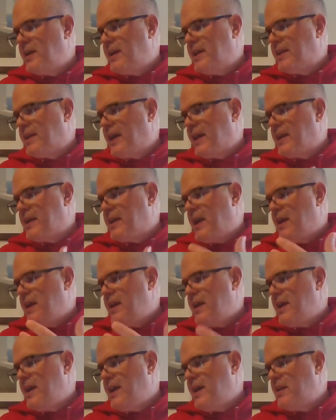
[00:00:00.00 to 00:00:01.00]
and I
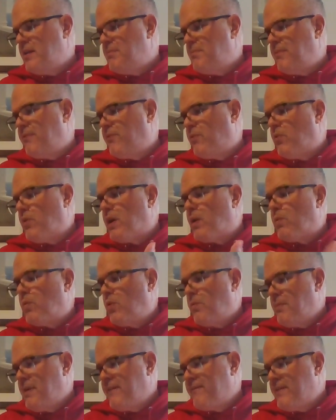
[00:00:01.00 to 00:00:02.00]
edit before I
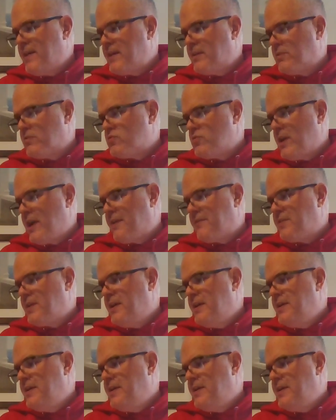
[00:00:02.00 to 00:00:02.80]
wrote my final draft.